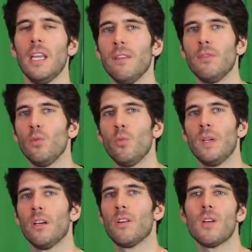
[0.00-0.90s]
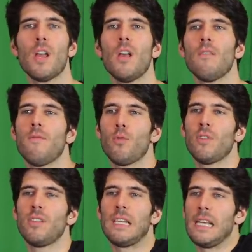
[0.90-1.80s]
if you will, for
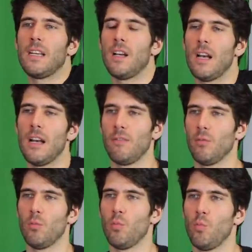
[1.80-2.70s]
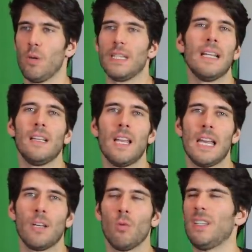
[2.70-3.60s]
the sake of what they like,